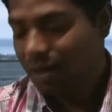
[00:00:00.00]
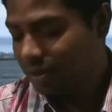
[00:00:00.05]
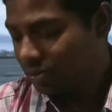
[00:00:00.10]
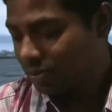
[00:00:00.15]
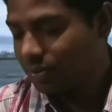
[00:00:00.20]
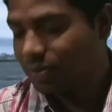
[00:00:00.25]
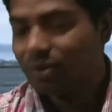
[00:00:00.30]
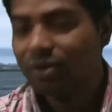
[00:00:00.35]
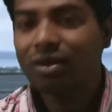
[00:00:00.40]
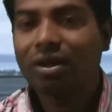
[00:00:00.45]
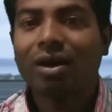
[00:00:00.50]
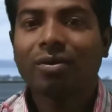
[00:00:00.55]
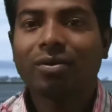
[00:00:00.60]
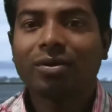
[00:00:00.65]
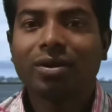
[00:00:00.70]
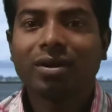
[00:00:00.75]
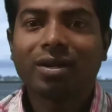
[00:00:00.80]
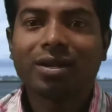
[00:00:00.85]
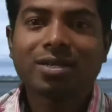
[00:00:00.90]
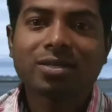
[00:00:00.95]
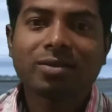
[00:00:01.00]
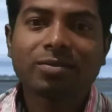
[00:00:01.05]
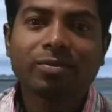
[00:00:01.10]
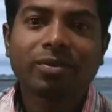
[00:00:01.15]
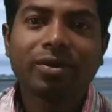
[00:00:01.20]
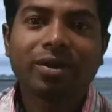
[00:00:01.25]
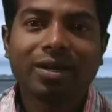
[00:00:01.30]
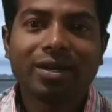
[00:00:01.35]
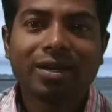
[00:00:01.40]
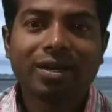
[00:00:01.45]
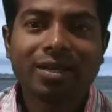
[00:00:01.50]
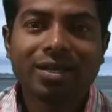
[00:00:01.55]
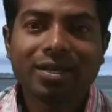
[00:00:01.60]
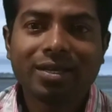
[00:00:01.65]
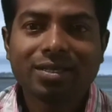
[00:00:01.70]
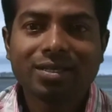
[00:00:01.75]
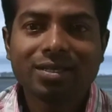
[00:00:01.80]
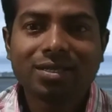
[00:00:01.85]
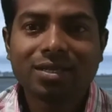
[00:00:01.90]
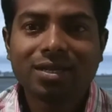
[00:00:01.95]
so our next point
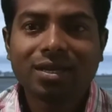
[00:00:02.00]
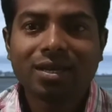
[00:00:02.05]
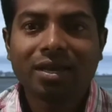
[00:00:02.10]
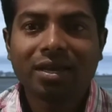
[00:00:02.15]
is